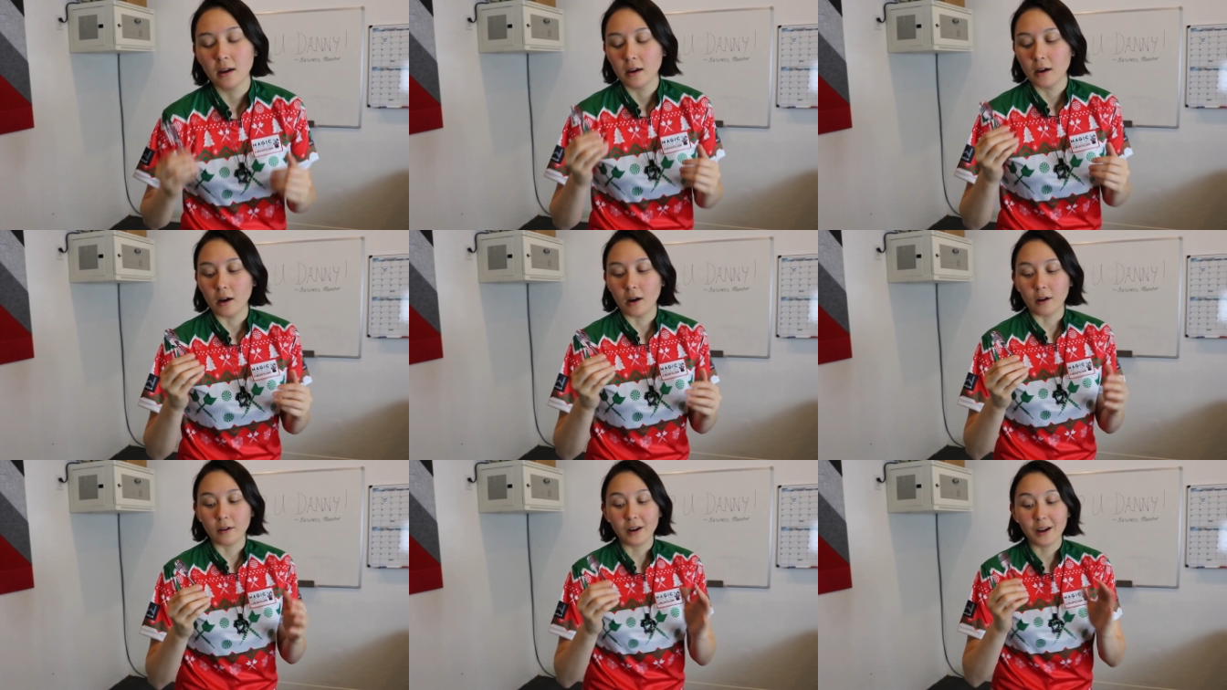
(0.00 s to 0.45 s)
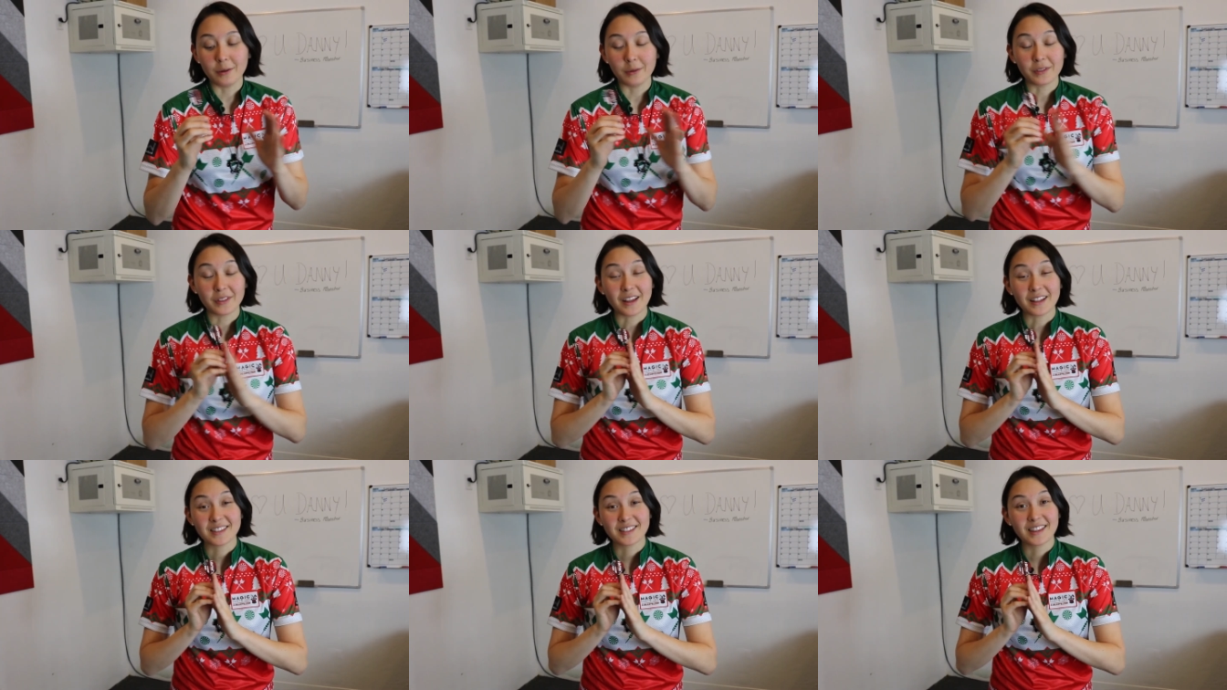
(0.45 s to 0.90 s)
All right, with
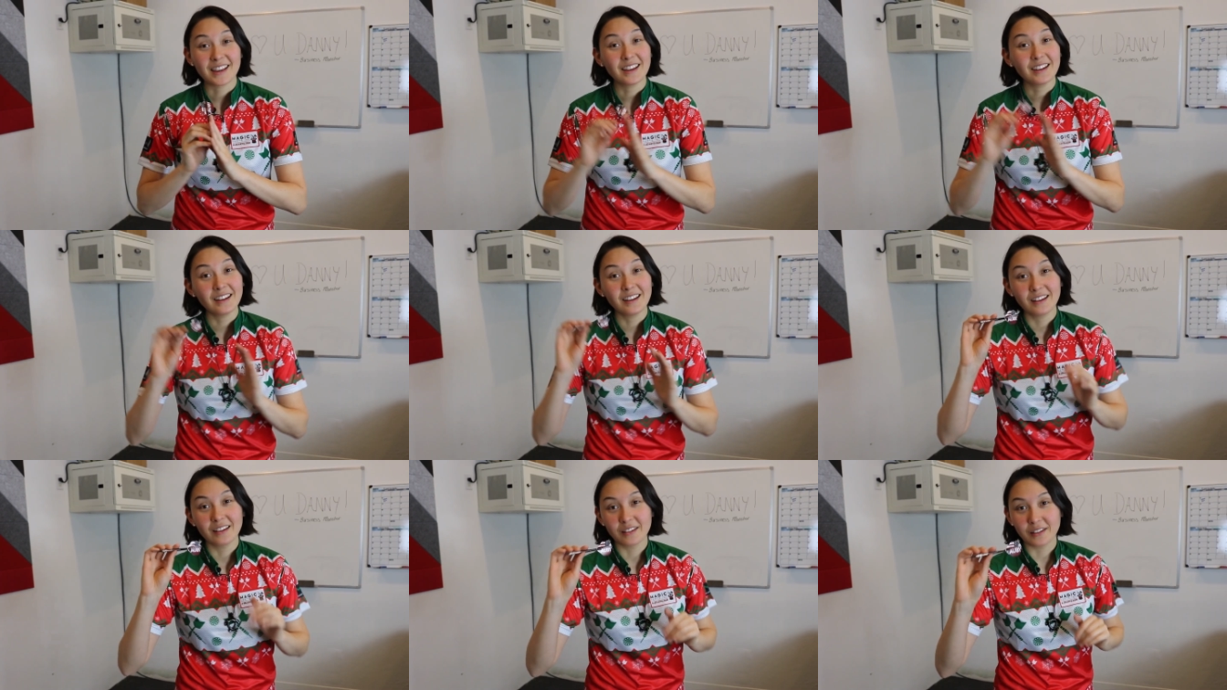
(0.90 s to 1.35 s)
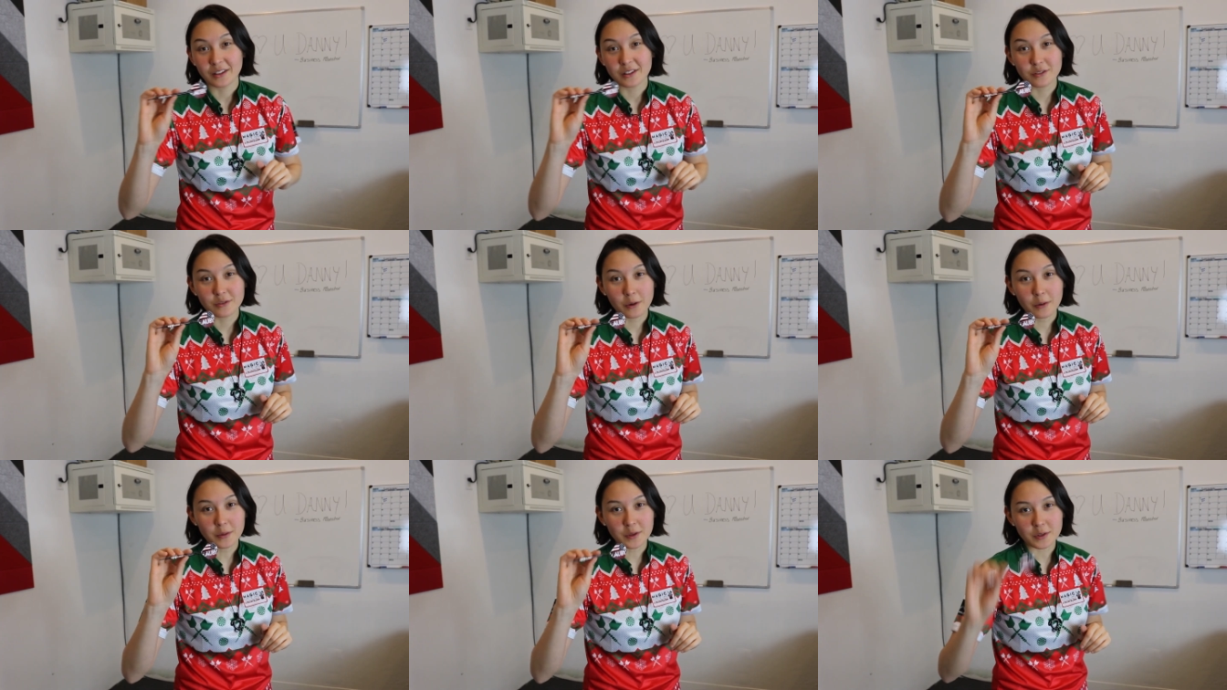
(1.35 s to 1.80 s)
that said, let's
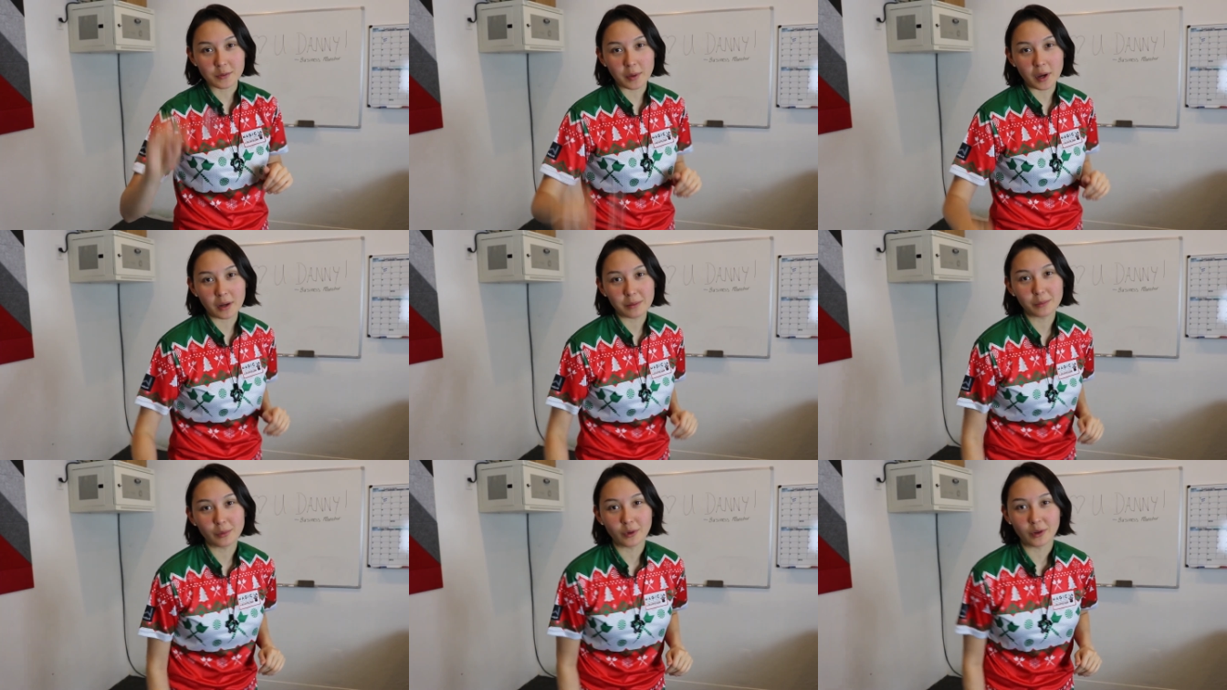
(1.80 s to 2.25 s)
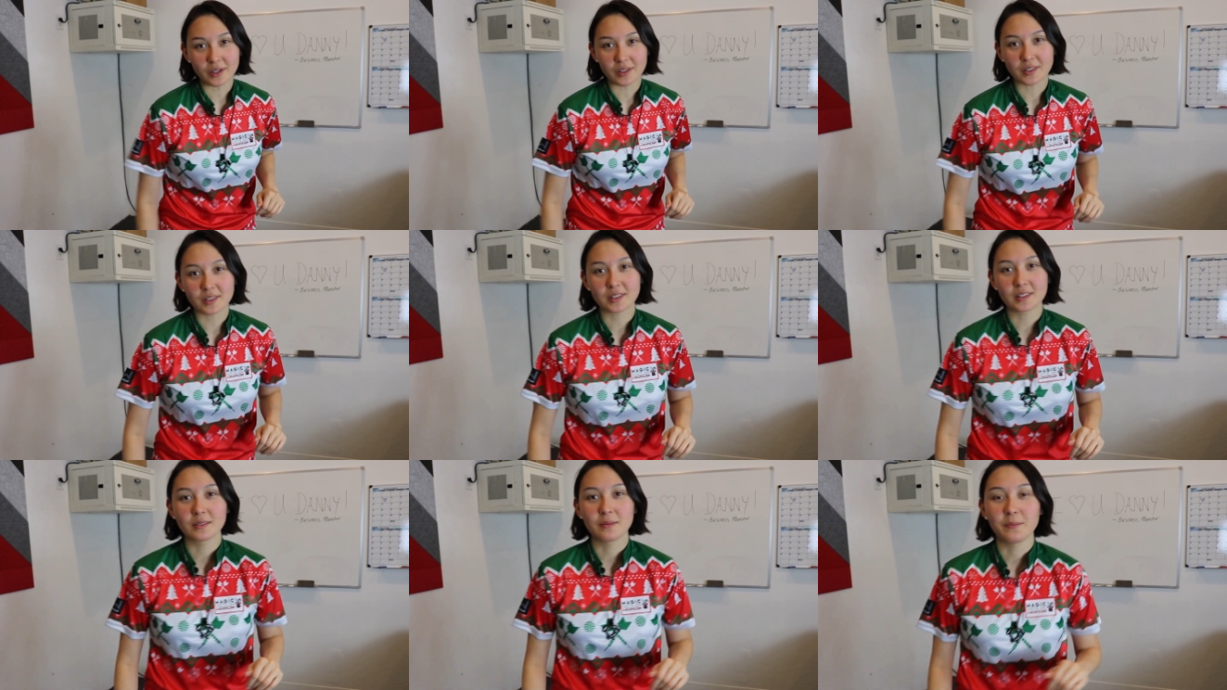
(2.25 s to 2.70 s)
throw these bad
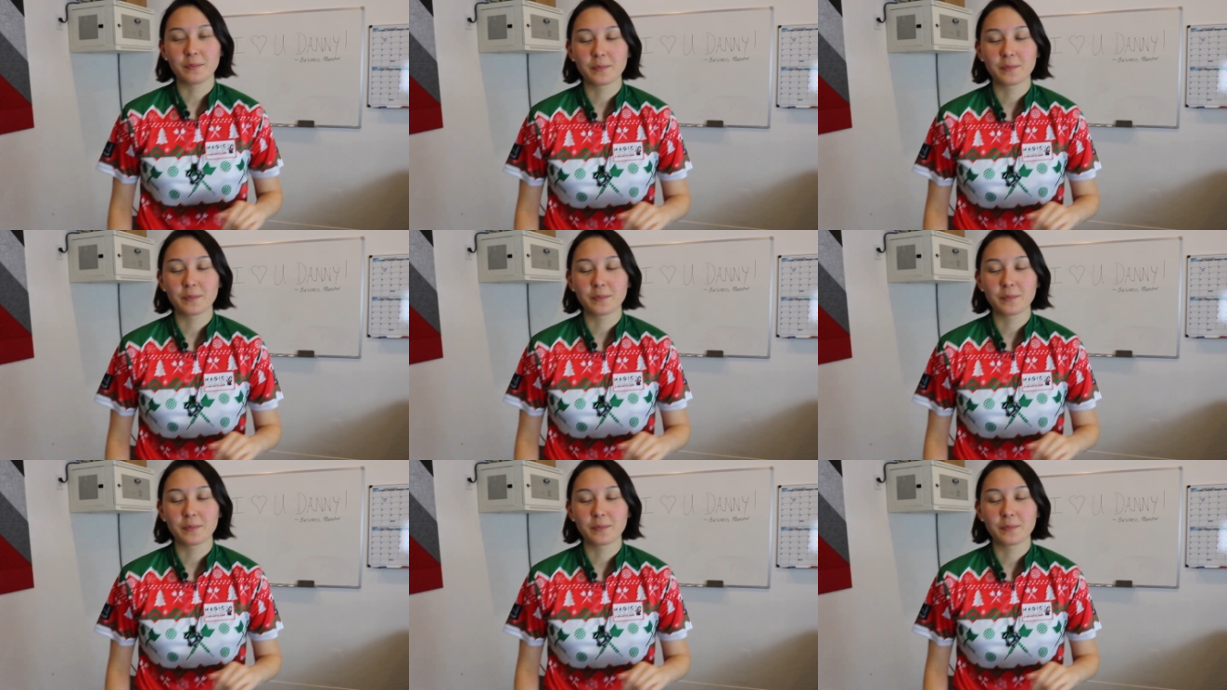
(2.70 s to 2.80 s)
boys.